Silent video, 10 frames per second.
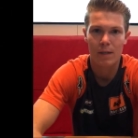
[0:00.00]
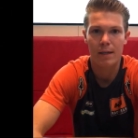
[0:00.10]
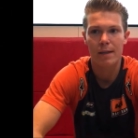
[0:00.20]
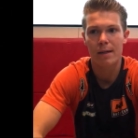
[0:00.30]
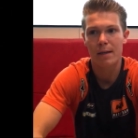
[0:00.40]

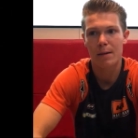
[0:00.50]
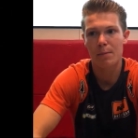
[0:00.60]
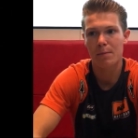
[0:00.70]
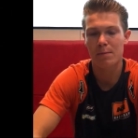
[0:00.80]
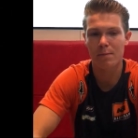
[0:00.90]

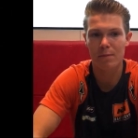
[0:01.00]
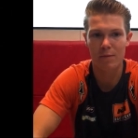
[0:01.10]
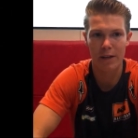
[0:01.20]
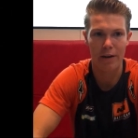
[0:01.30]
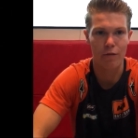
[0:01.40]

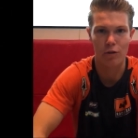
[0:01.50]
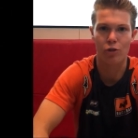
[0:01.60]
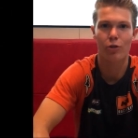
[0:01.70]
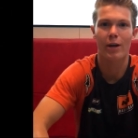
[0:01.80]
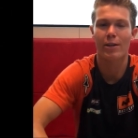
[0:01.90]
Yeah, for
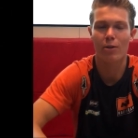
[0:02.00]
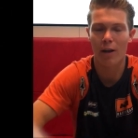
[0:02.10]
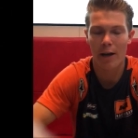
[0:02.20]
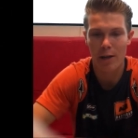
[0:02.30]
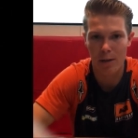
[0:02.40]
sure I don't
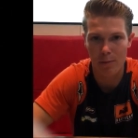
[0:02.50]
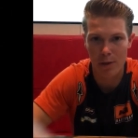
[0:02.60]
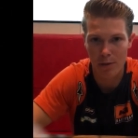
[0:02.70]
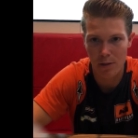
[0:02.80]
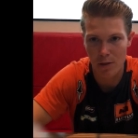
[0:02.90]
like it,
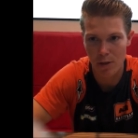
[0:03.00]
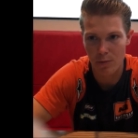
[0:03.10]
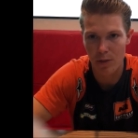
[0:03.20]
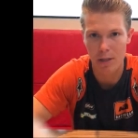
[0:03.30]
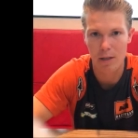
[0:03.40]
but it's
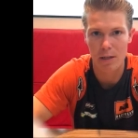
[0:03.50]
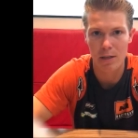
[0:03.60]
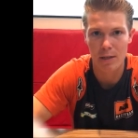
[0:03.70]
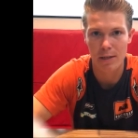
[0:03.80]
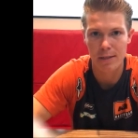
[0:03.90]
something
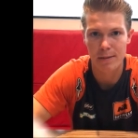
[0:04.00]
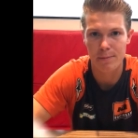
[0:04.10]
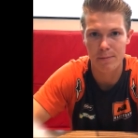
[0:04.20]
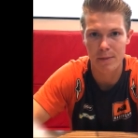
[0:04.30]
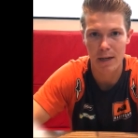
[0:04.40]

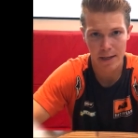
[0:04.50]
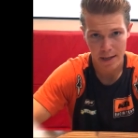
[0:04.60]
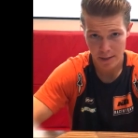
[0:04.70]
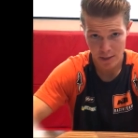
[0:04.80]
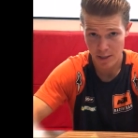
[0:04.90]
I
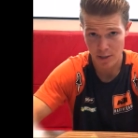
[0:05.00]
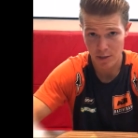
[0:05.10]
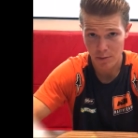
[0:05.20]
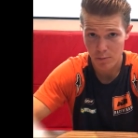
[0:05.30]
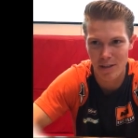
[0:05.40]
can't change
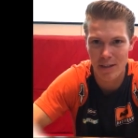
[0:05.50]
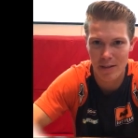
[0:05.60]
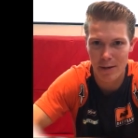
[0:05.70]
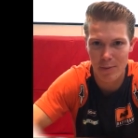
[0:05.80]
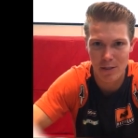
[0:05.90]
it.
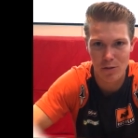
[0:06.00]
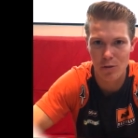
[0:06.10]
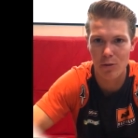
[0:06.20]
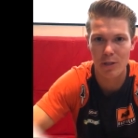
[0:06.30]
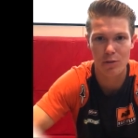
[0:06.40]
KTM has to
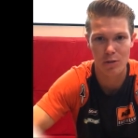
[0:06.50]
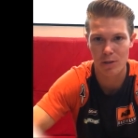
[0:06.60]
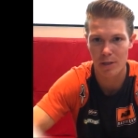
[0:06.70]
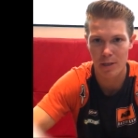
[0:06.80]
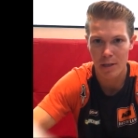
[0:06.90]
do it, or
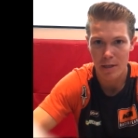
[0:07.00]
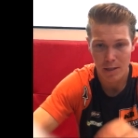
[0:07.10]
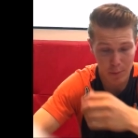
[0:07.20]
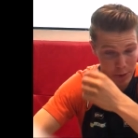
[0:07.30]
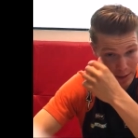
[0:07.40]

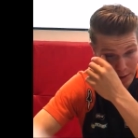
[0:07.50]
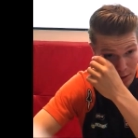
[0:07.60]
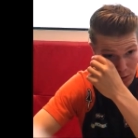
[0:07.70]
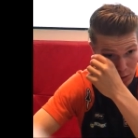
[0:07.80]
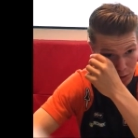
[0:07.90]
the brand
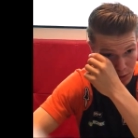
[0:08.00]
has to do